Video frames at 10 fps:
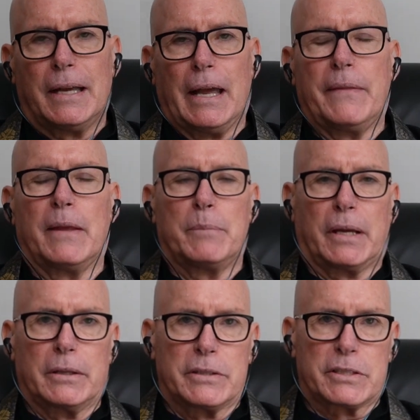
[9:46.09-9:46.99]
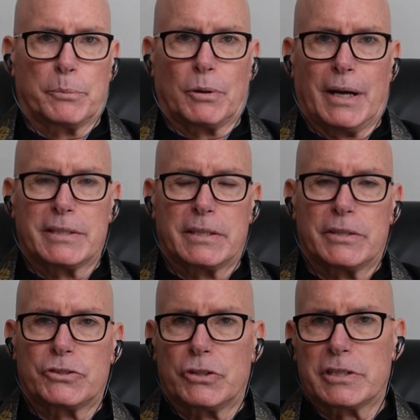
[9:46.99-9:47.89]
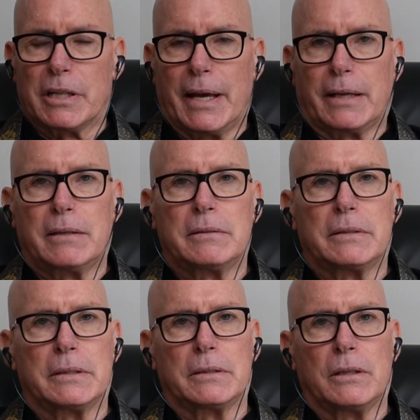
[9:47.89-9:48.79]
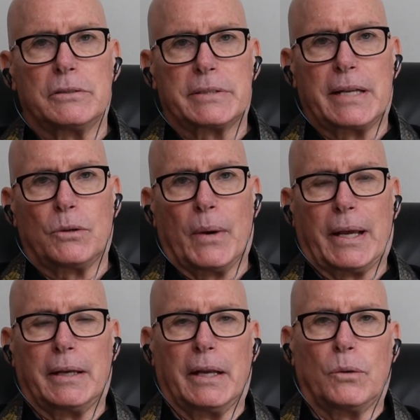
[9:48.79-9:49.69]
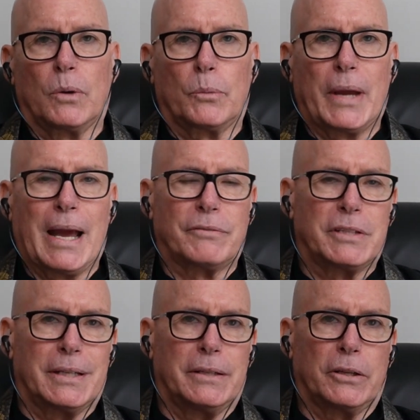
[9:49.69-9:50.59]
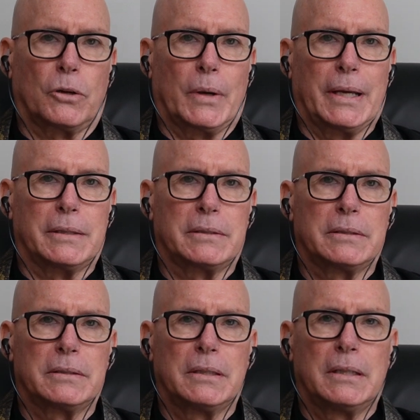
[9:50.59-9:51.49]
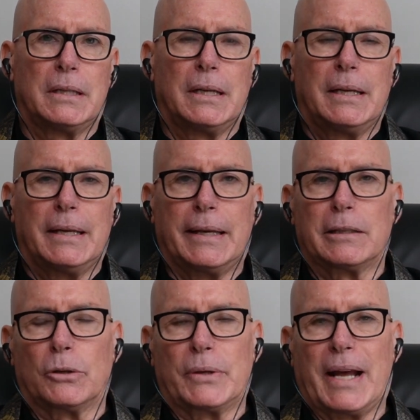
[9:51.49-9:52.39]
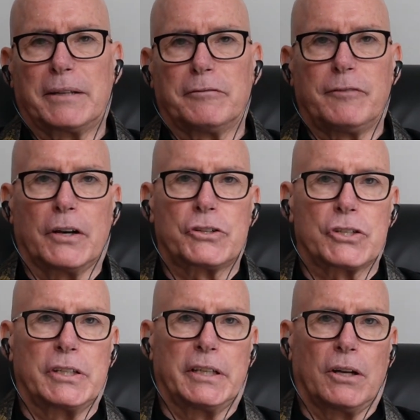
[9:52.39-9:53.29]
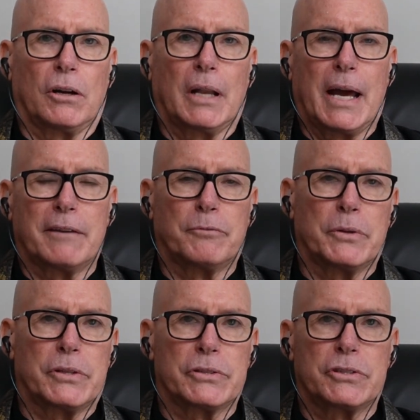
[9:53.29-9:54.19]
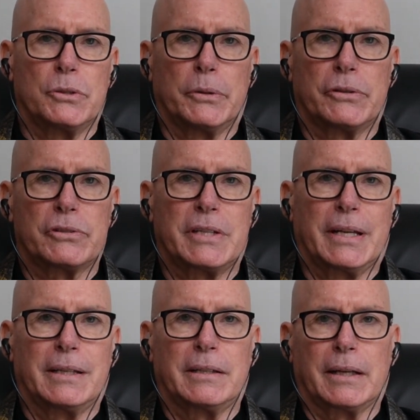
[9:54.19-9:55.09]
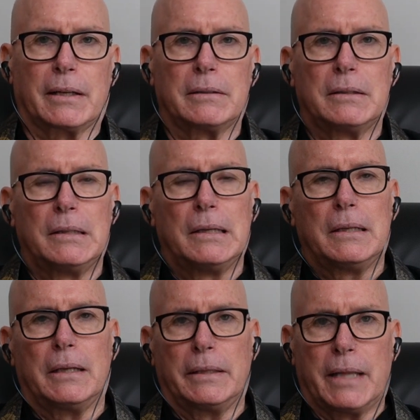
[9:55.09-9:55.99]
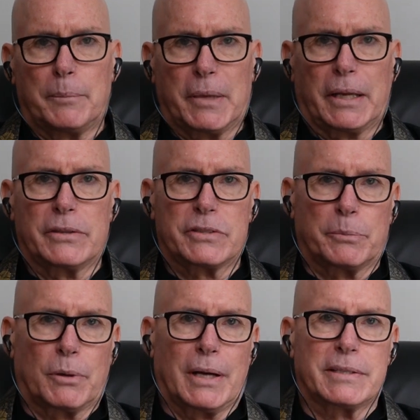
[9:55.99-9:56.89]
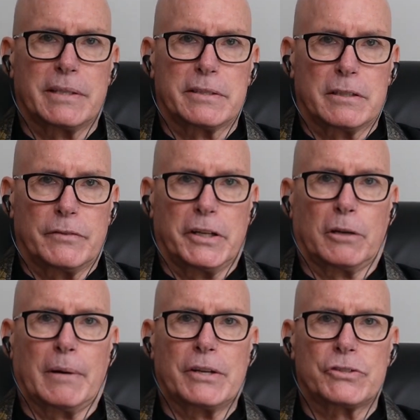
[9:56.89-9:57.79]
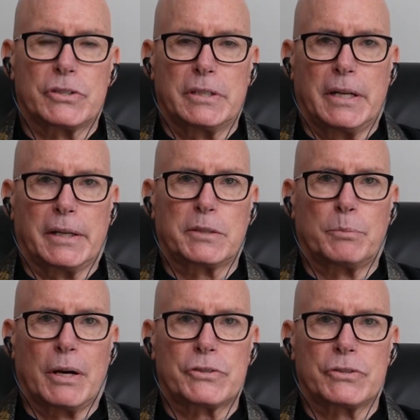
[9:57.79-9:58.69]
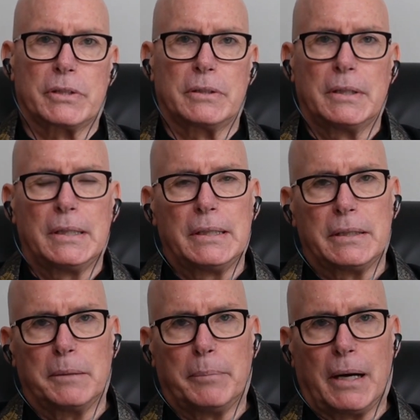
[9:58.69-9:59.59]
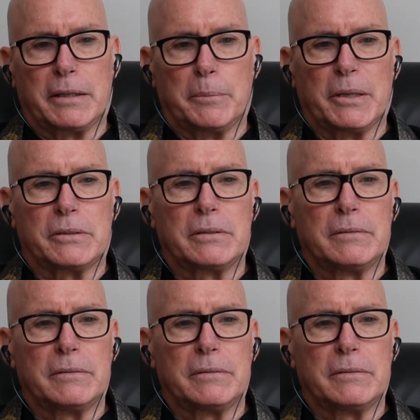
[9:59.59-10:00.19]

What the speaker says: And then begins the process, just like the Zen awakening, where we have to integrate and learn how to function in our life with this new understanding. And that begins the process of integration and expression embodiment.